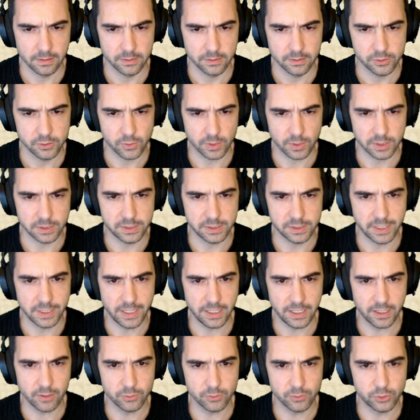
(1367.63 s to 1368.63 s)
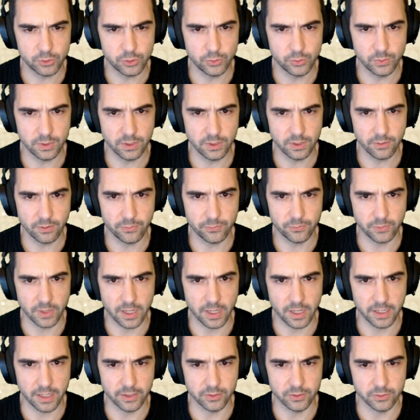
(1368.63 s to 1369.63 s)
So I can take out two of their
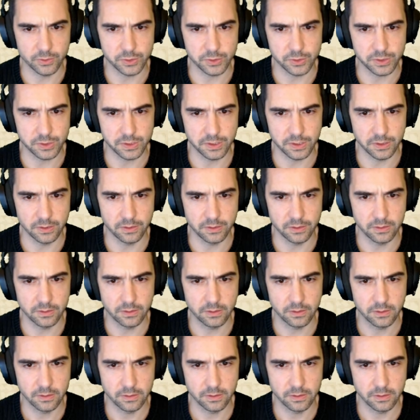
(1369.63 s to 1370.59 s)
flyers here.